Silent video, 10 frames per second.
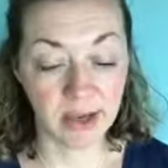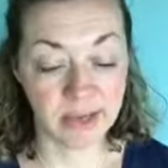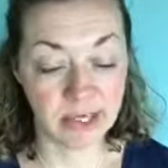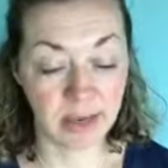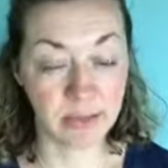
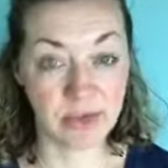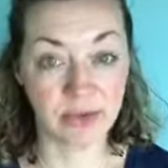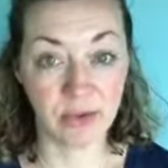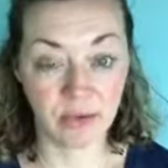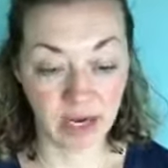in terms
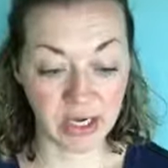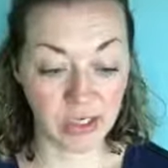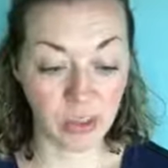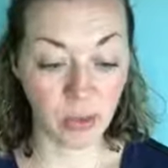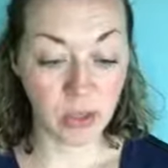of the
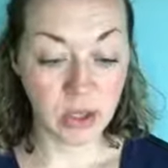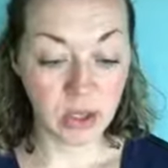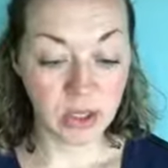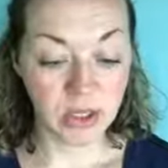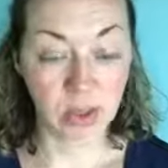ratio.
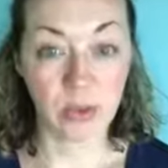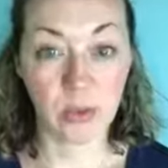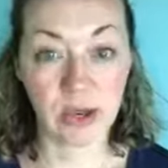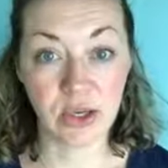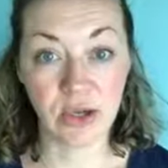
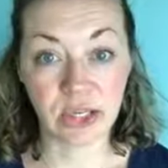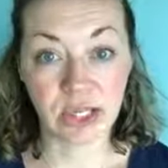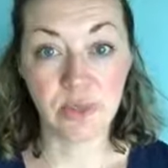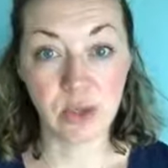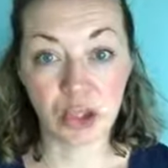So you'd
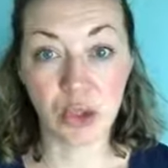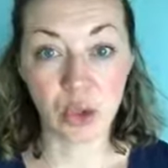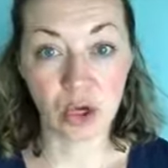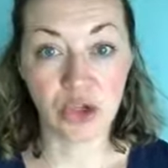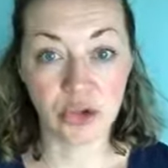need to put
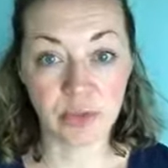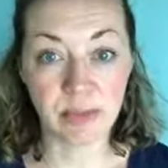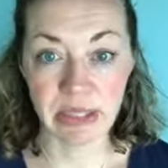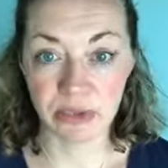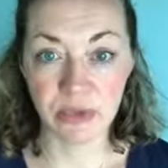
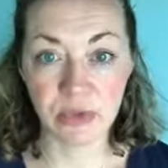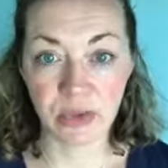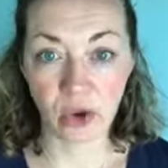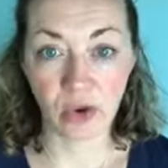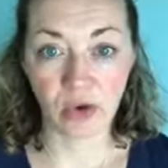200
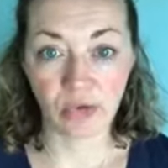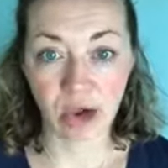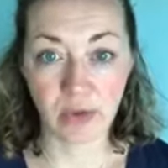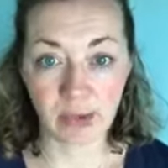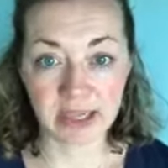mils of
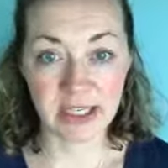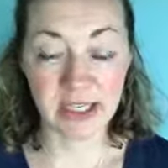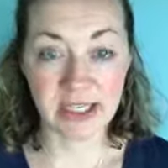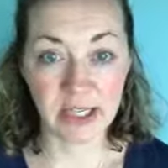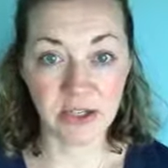our
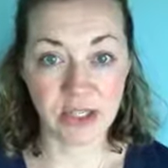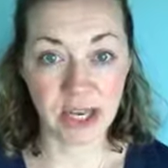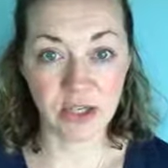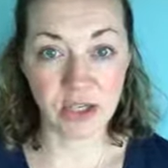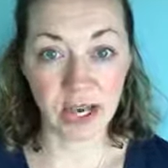bactericidal
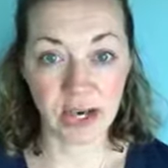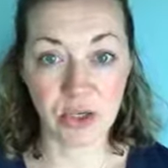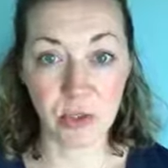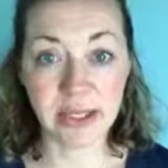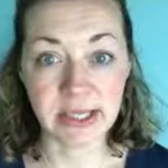detergent in a
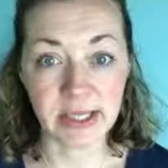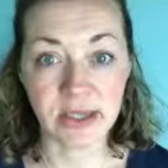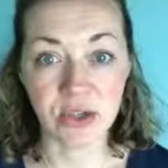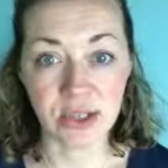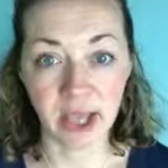20
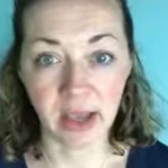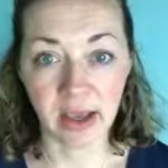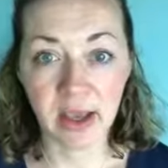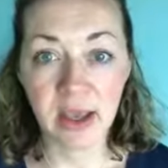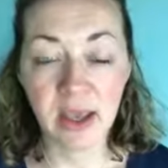litre
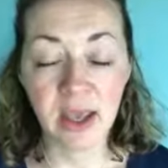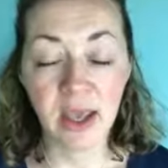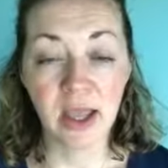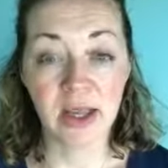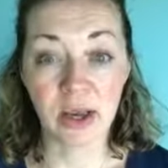sink.
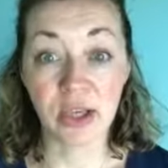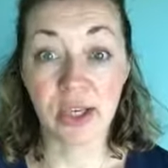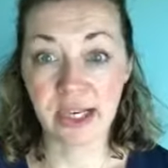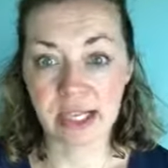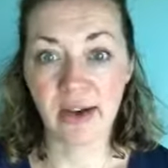Now
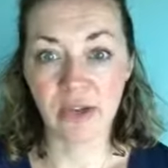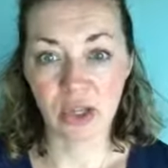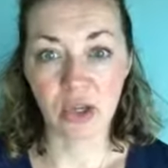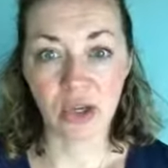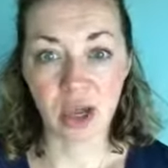you need to have a
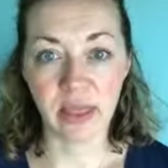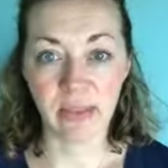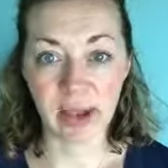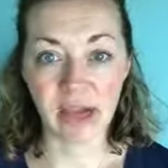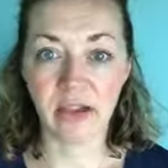look at
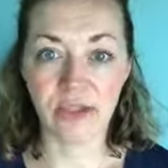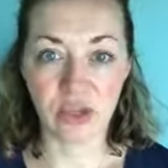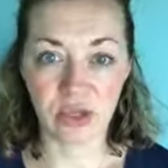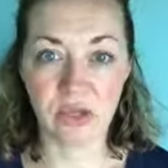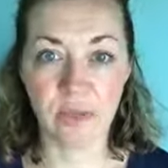the back of
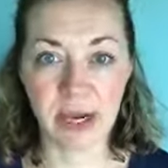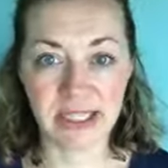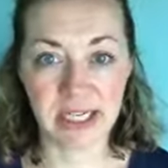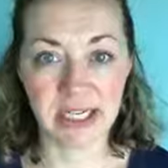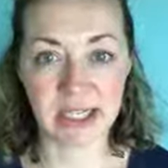your
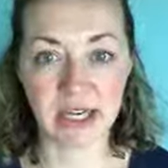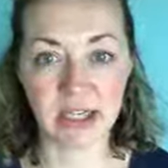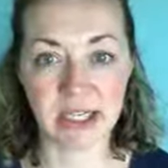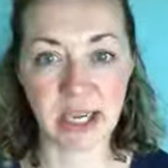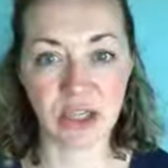
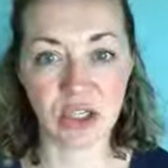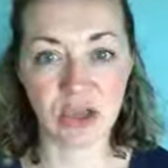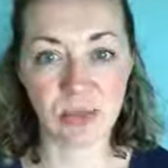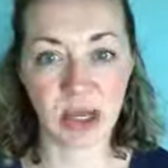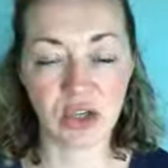bactericidal detergent
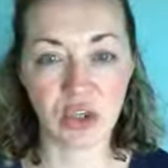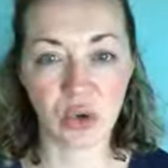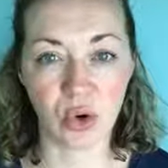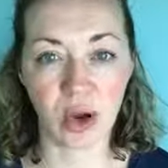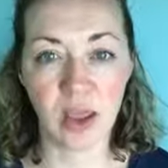to make
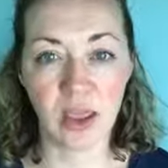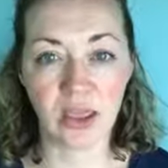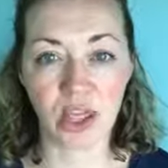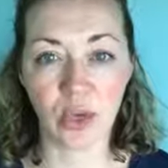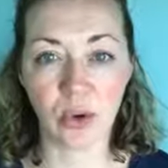sure
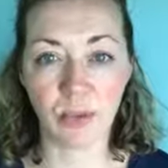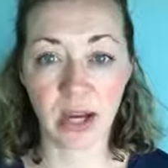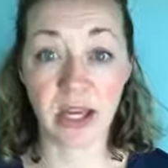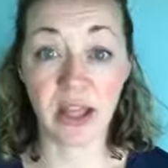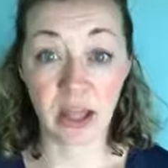that you are
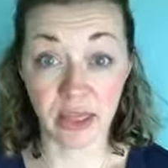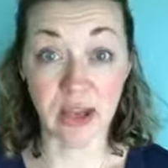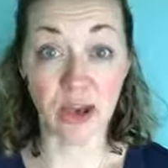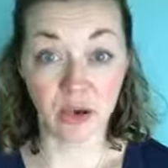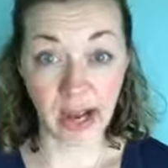putting in the
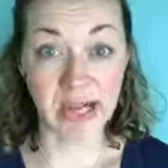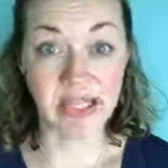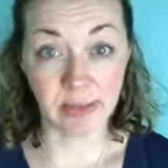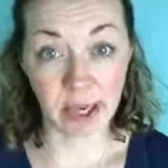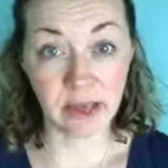
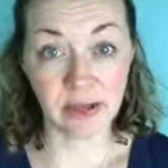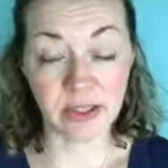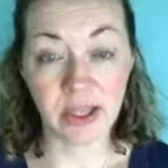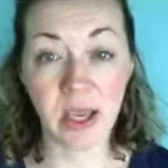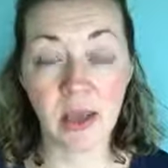correct
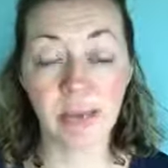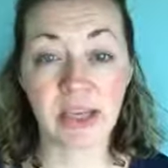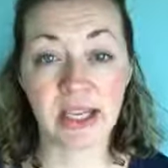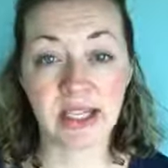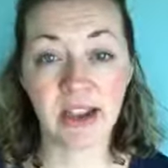amount.
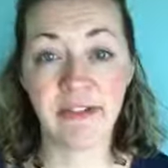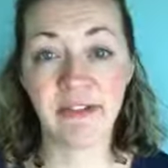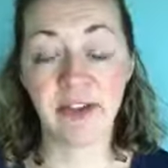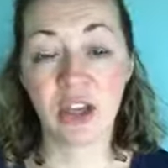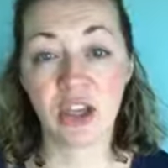Because
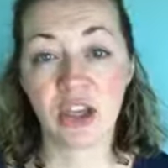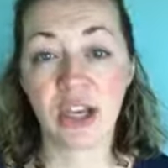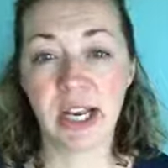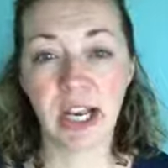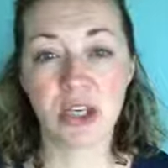if
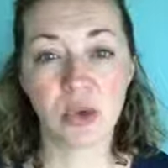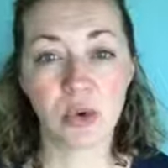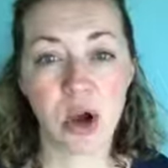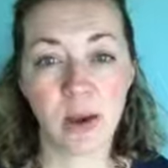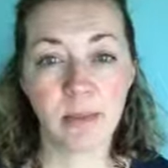your
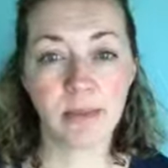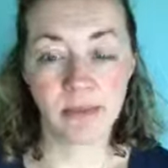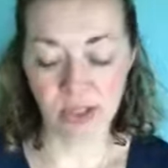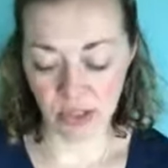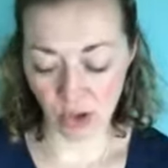EHO
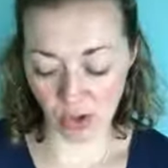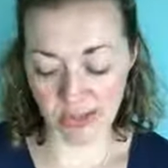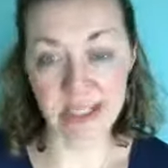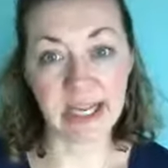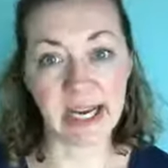comes
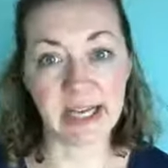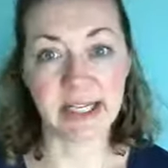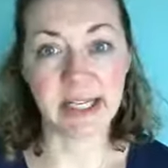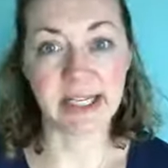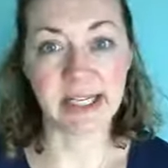on
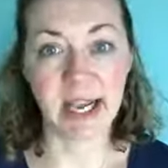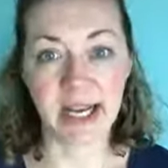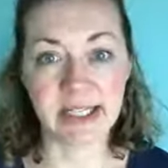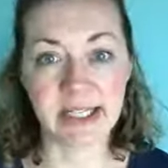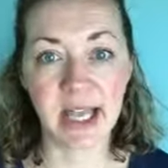site and
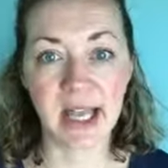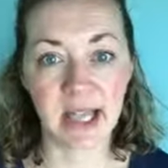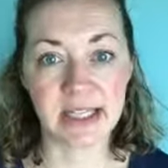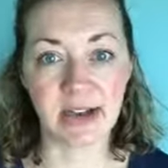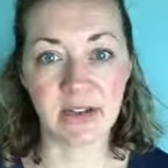says,
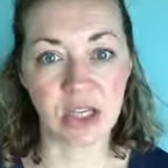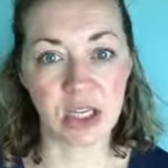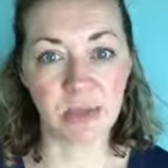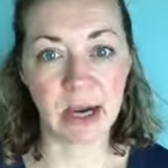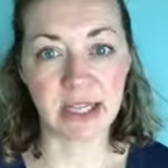let's have a look
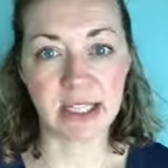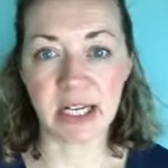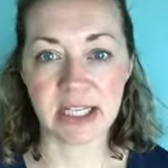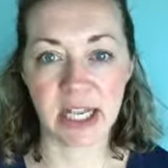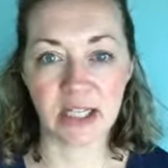at your
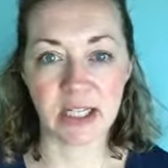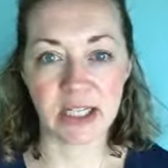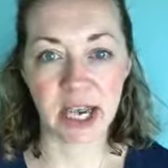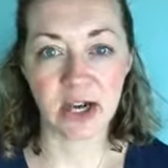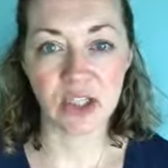bactericidal
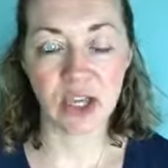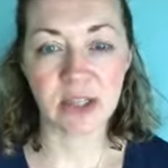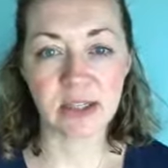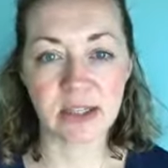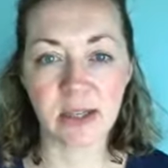
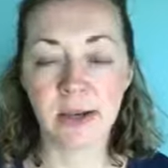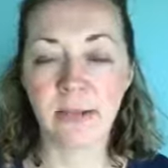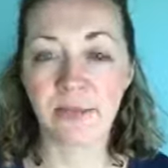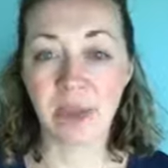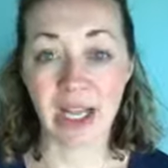detergent,
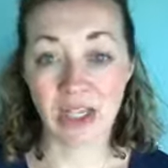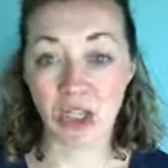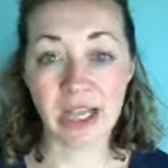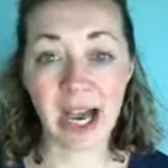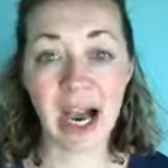
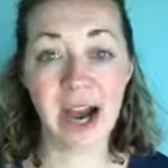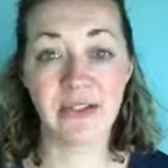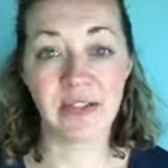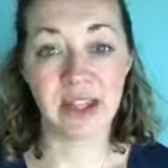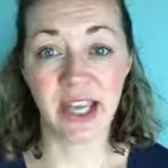does it
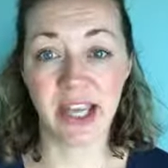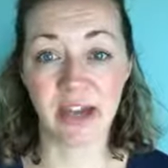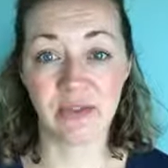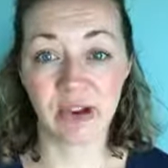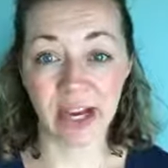have
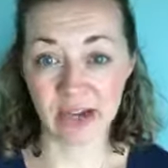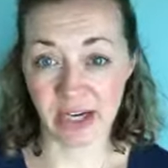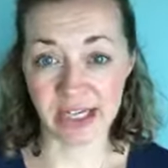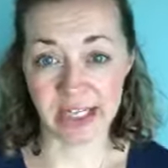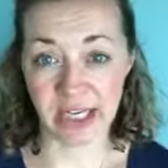the right
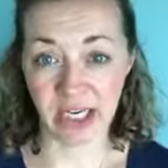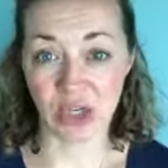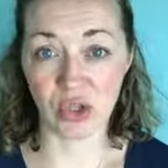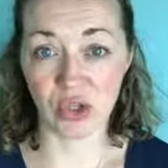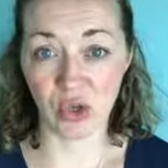
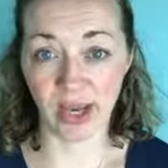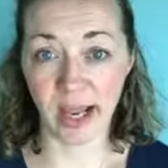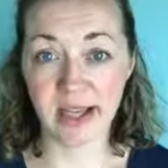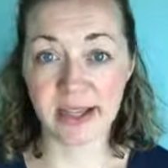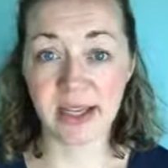accreditations on
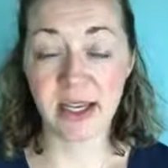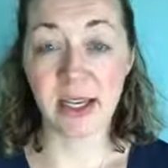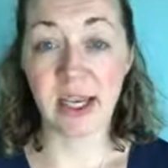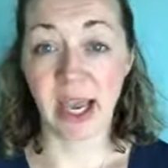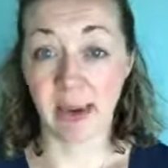it?
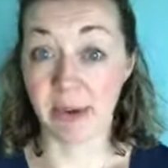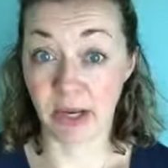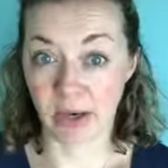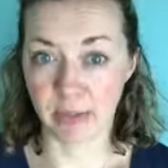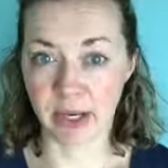And
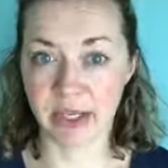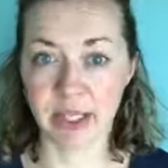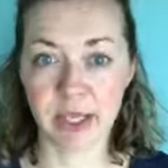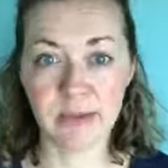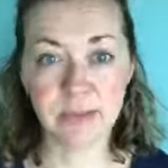I'll come back
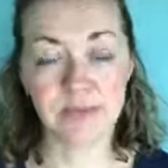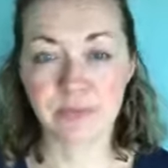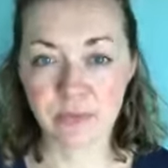to that.